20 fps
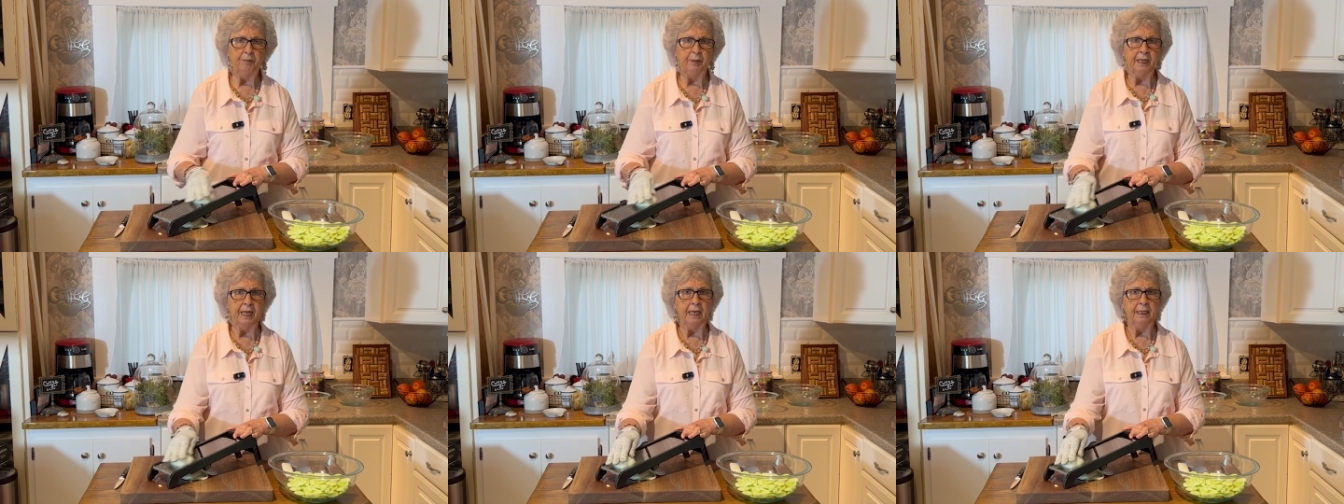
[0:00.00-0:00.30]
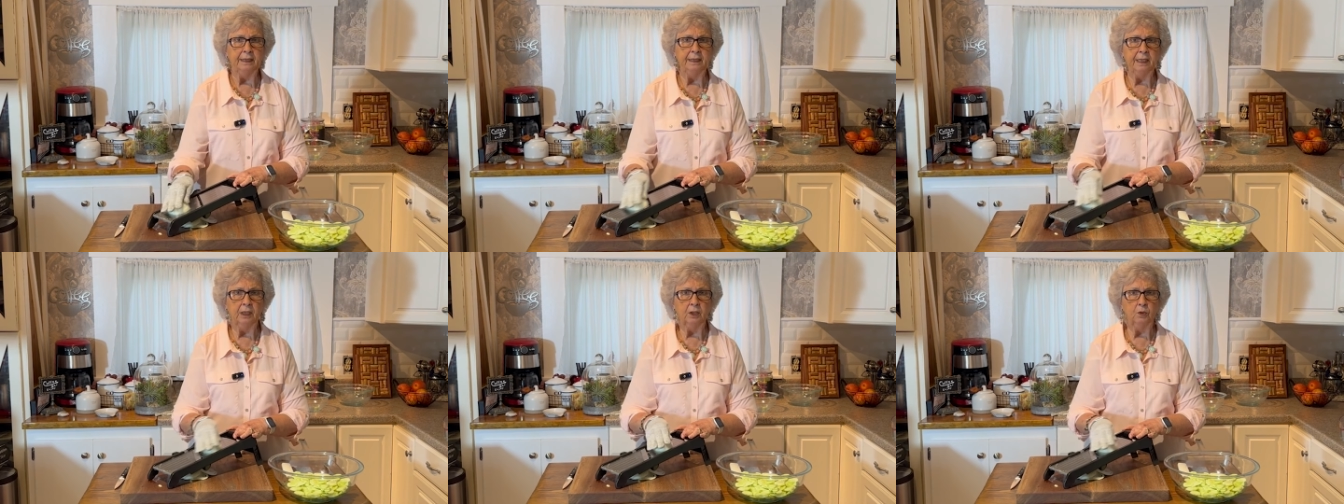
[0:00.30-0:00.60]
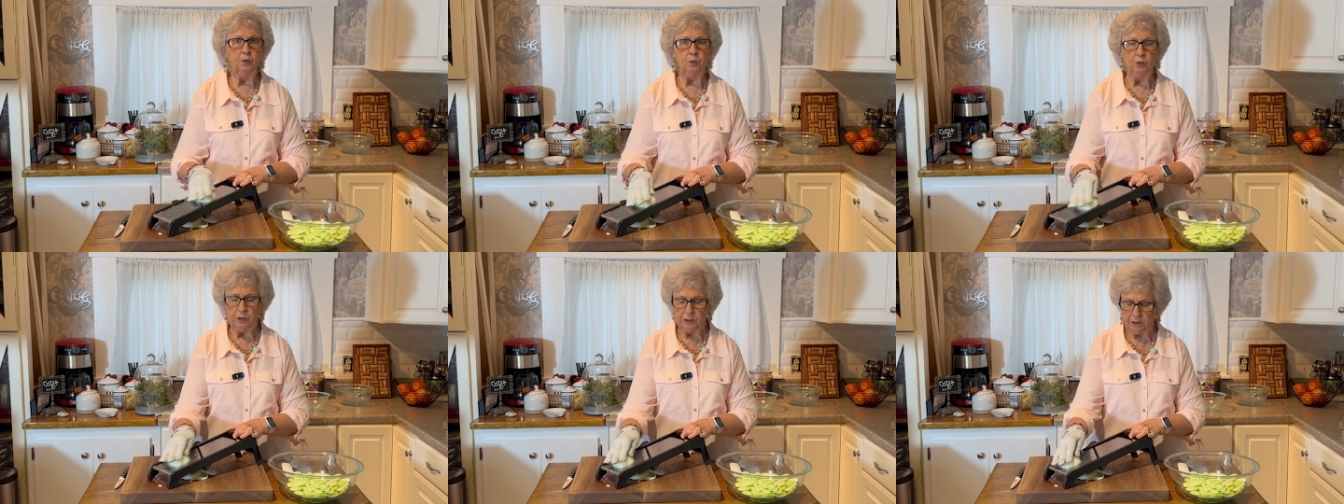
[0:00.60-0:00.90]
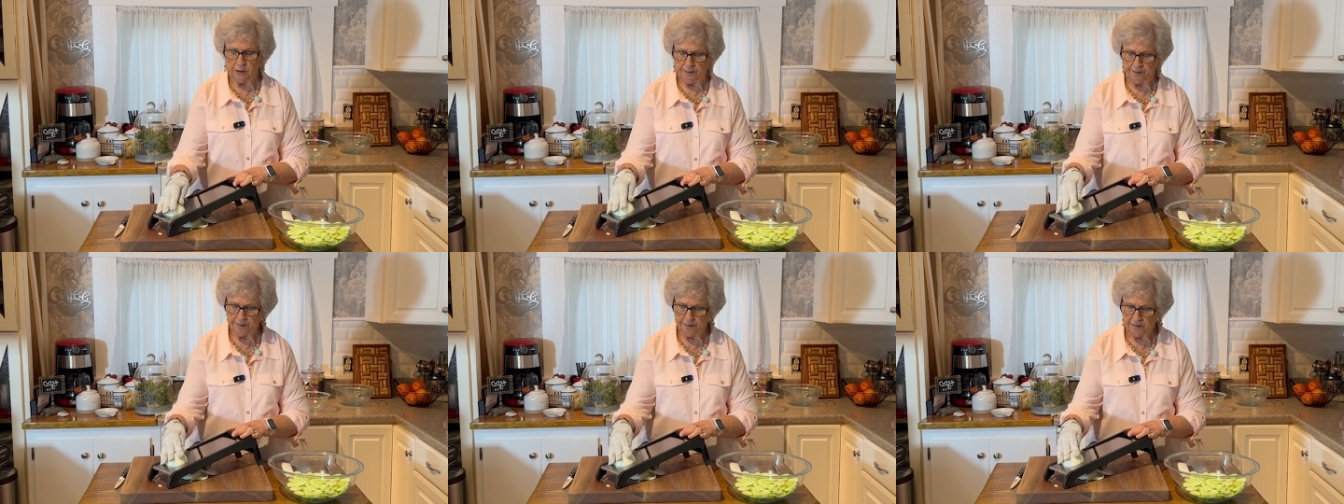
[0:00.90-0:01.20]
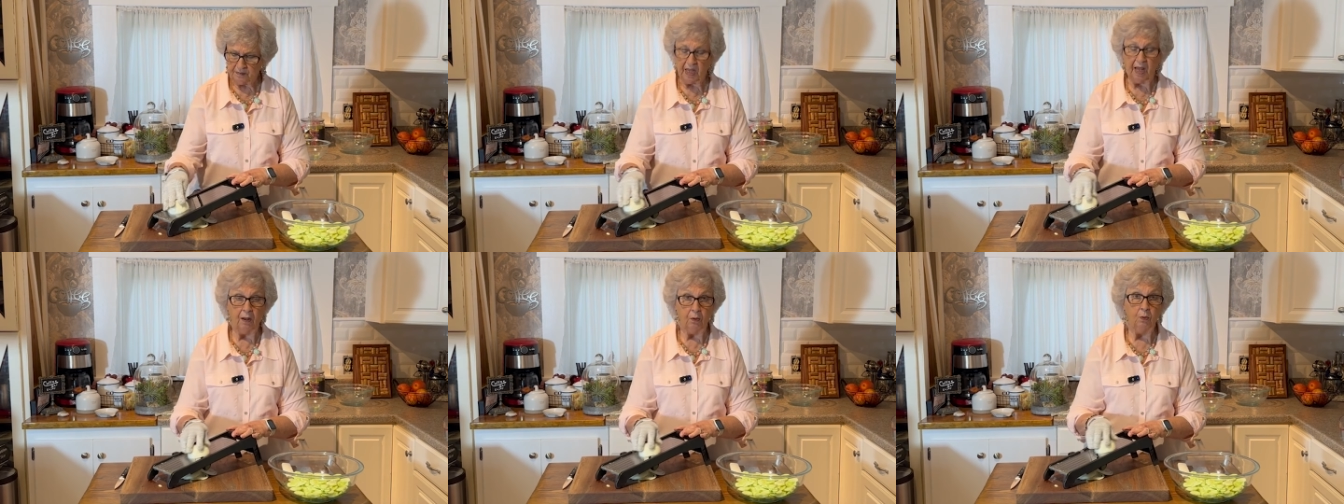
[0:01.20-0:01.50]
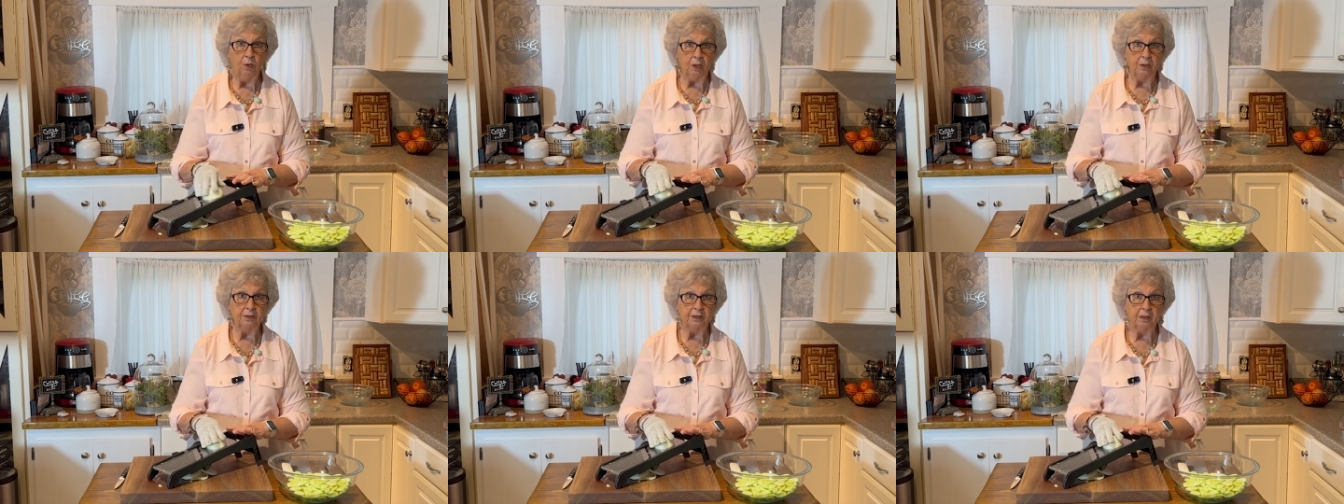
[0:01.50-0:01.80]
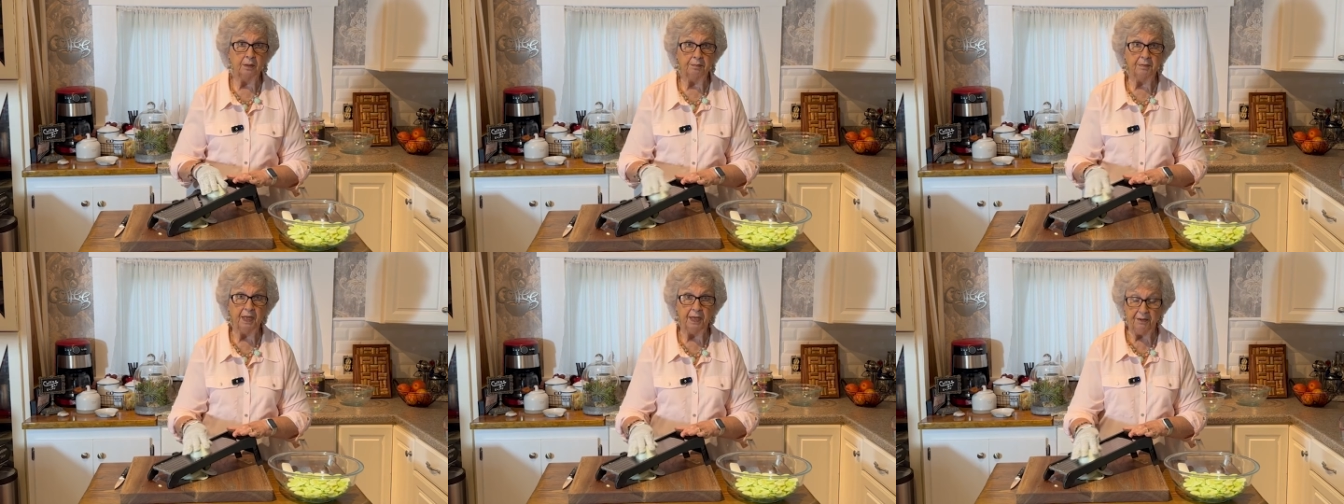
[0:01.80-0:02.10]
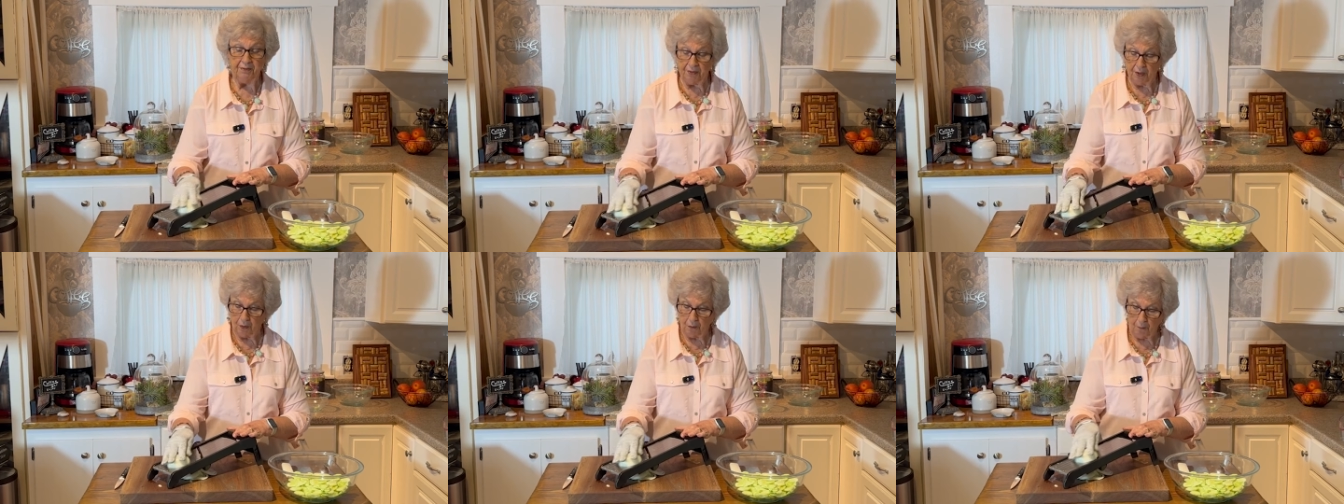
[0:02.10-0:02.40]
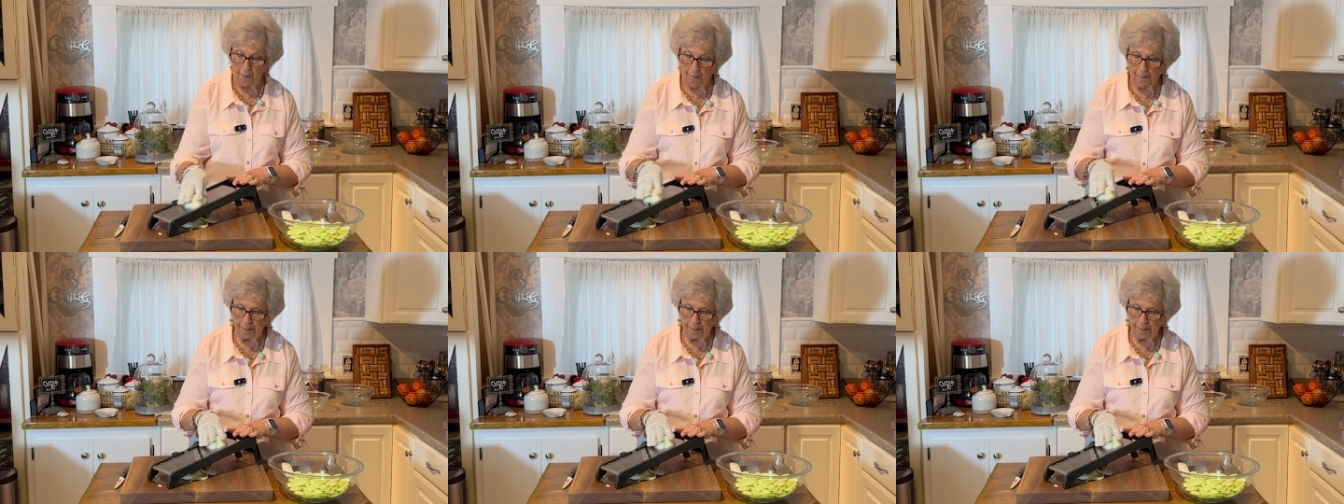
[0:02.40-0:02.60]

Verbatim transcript: but I don't. I will someday though.